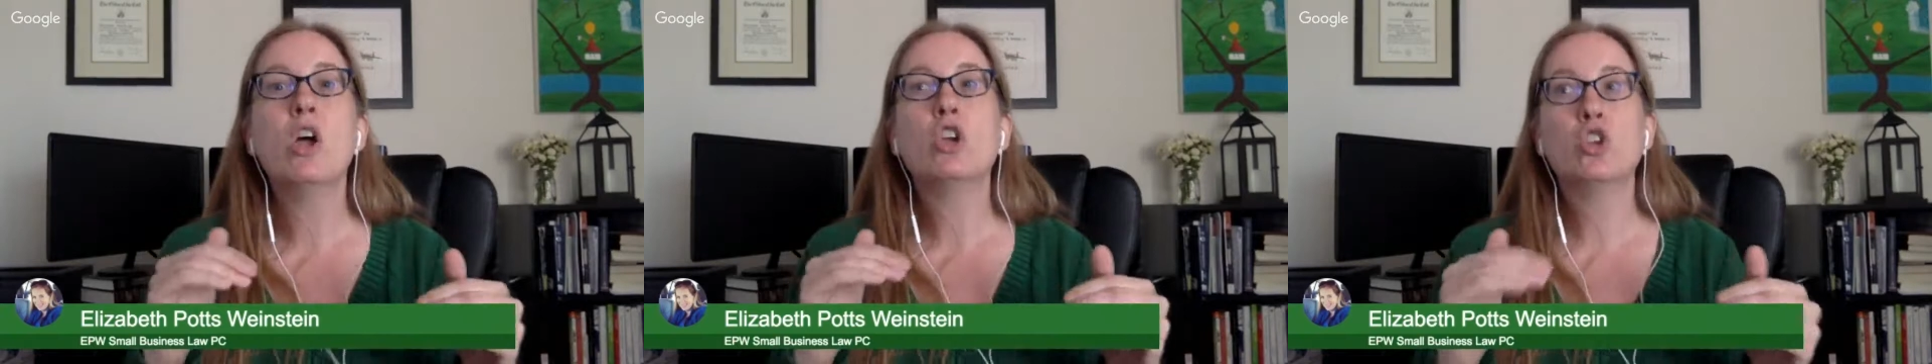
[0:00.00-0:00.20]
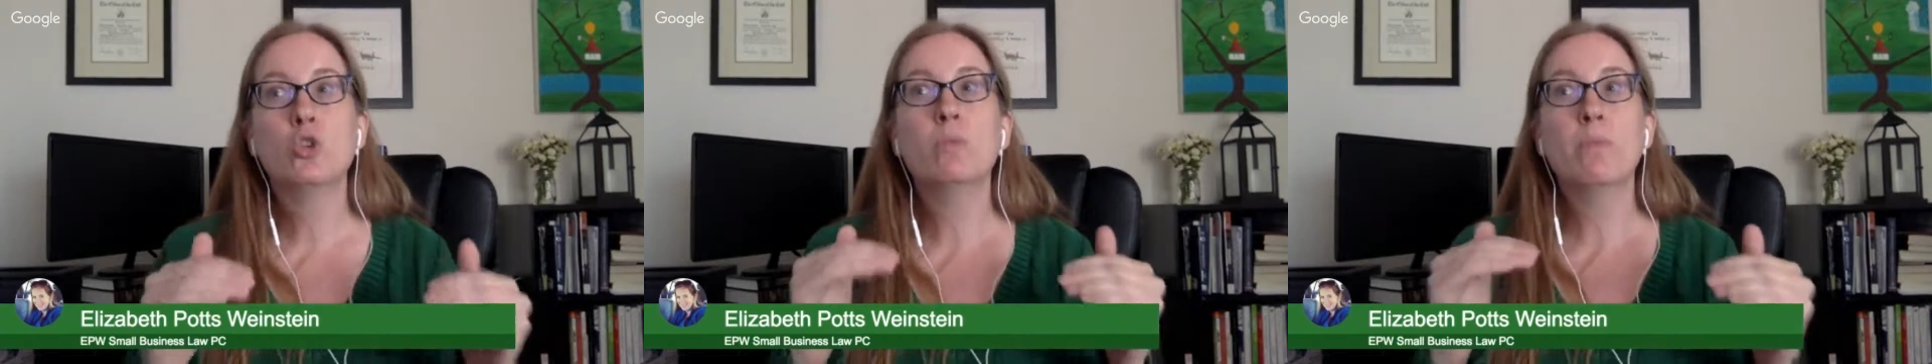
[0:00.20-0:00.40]

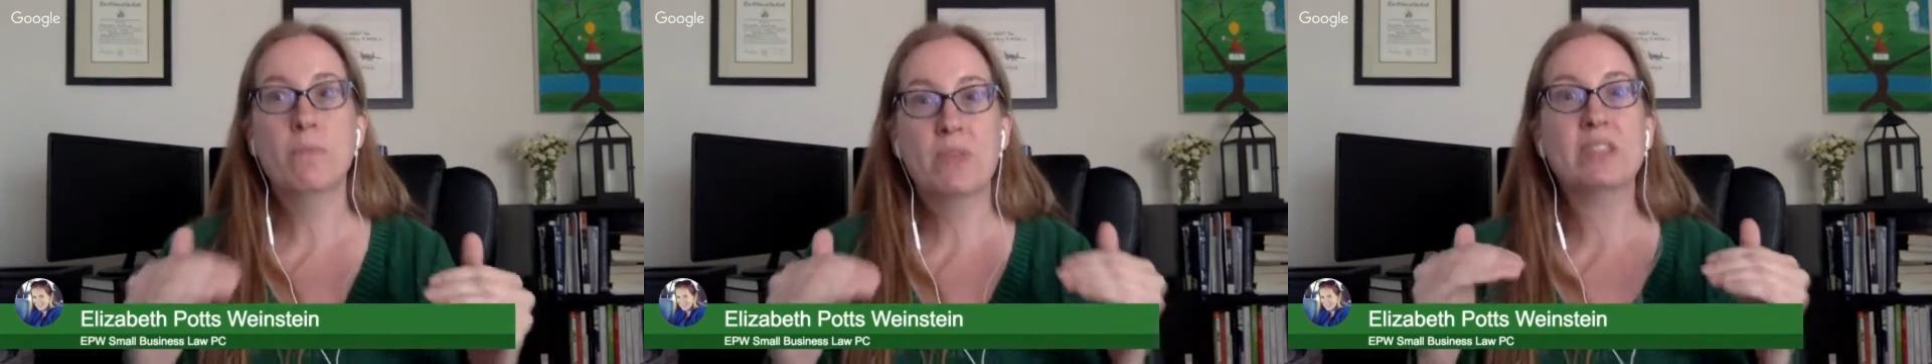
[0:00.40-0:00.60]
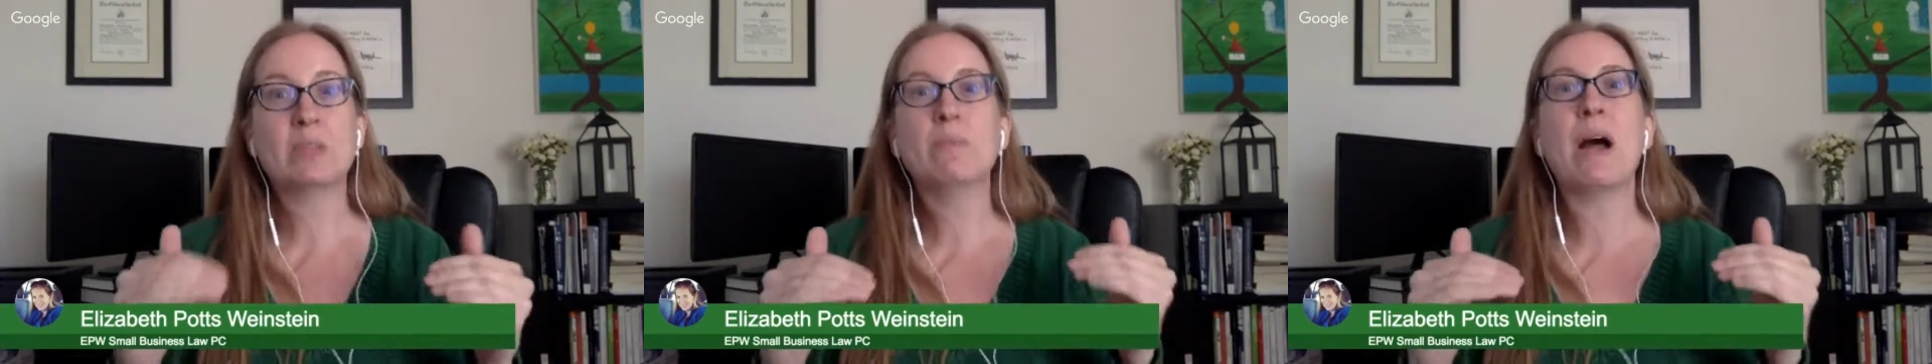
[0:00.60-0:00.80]

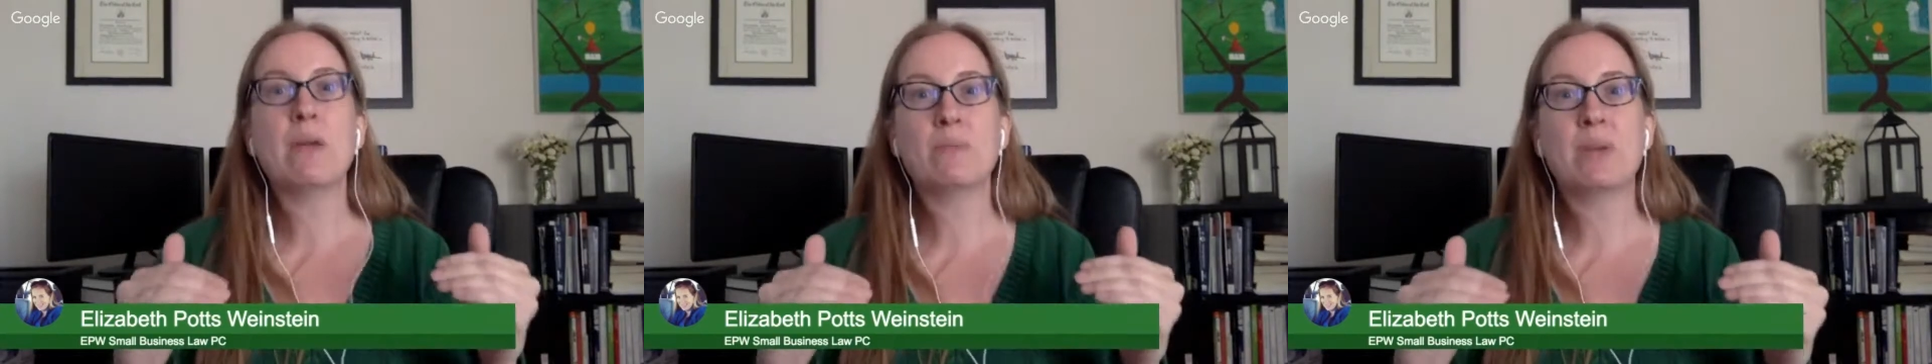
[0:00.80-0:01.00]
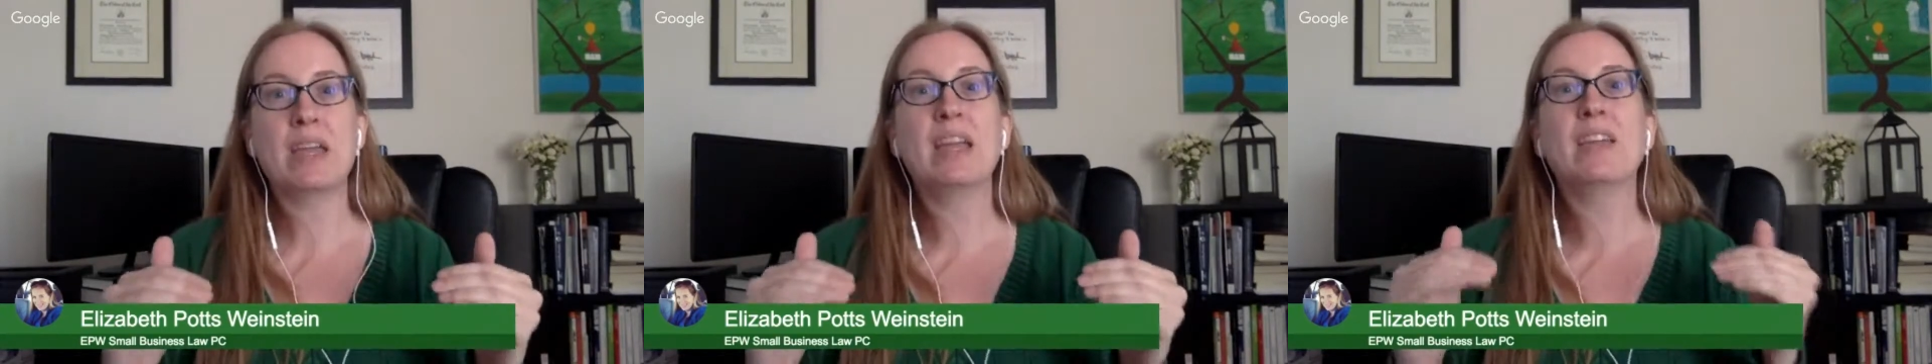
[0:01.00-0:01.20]
This
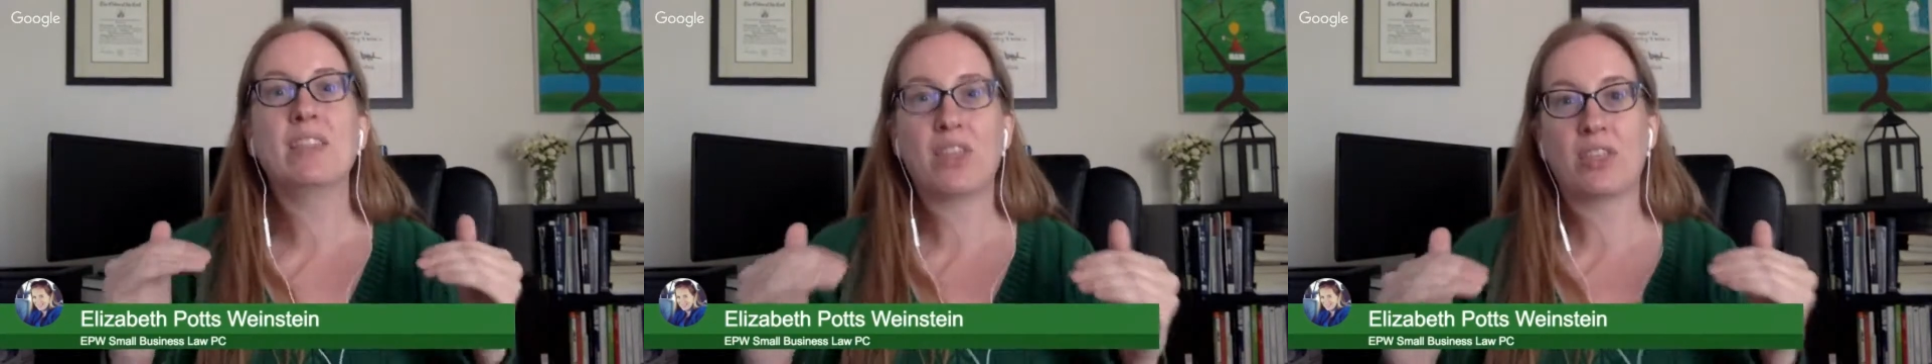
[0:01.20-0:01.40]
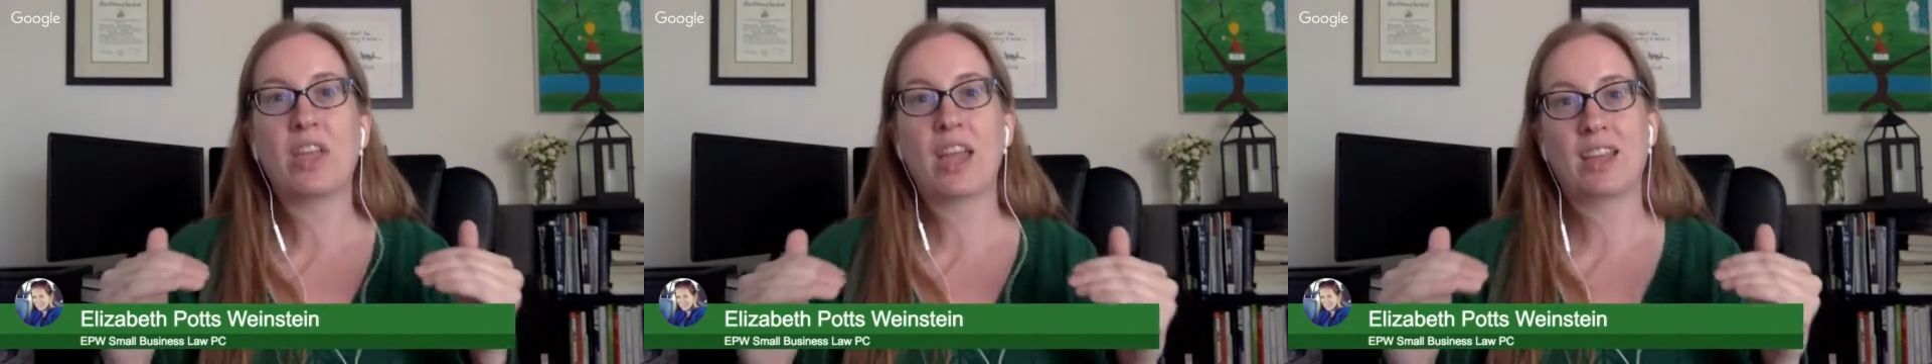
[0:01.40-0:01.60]
might be
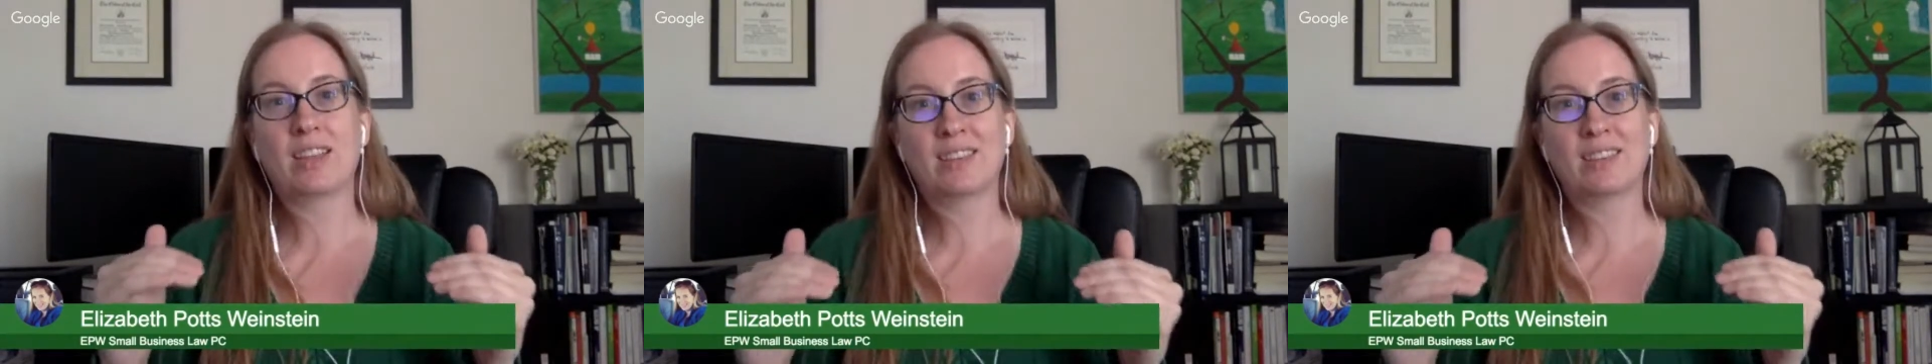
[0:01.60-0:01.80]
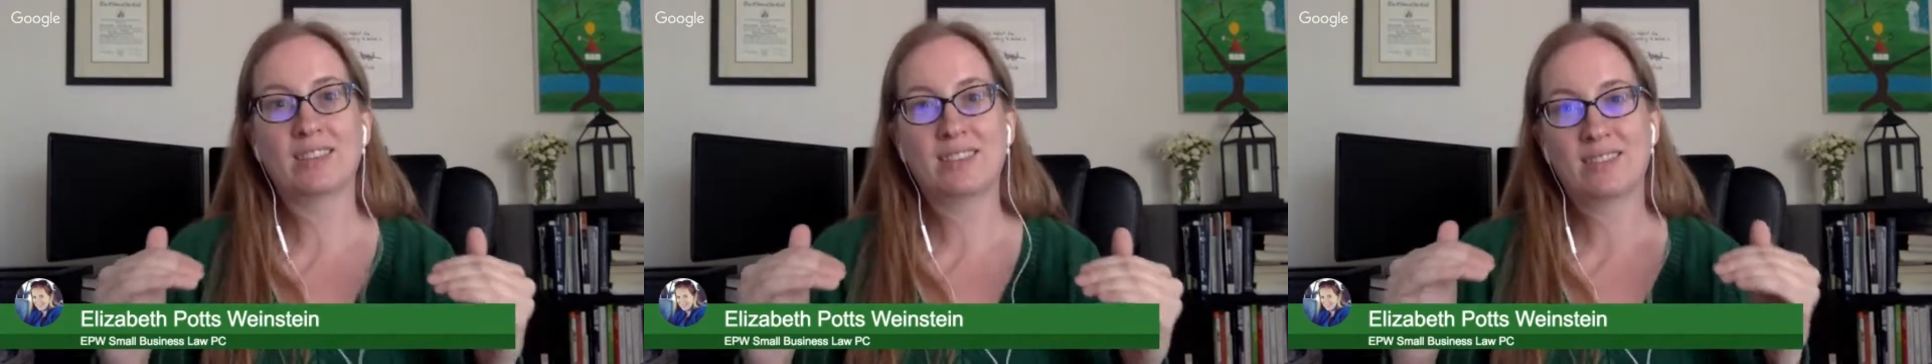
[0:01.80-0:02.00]

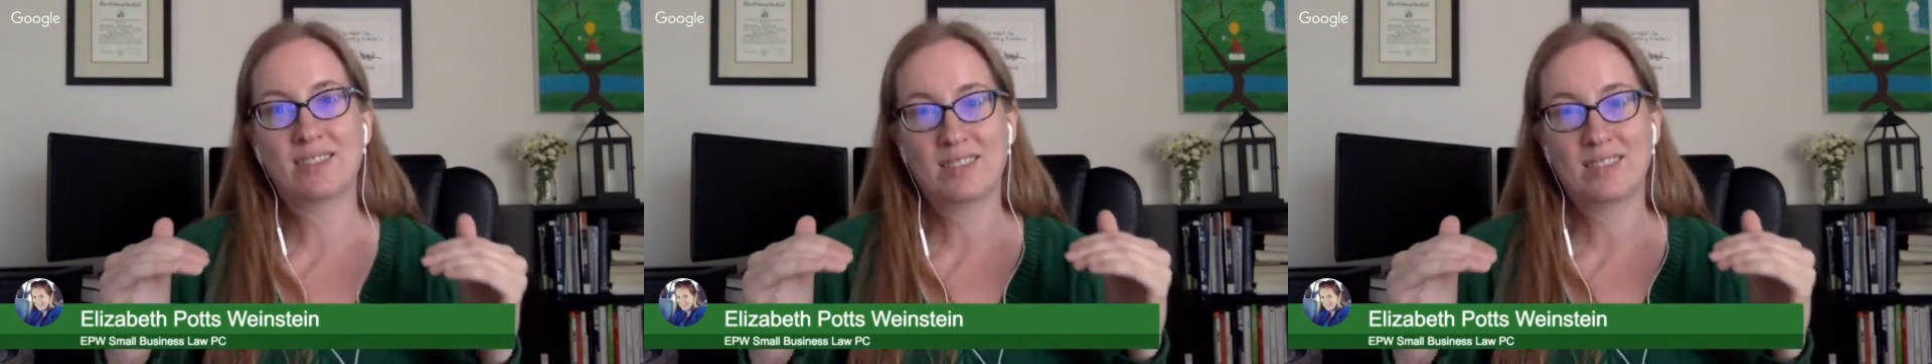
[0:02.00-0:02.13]
the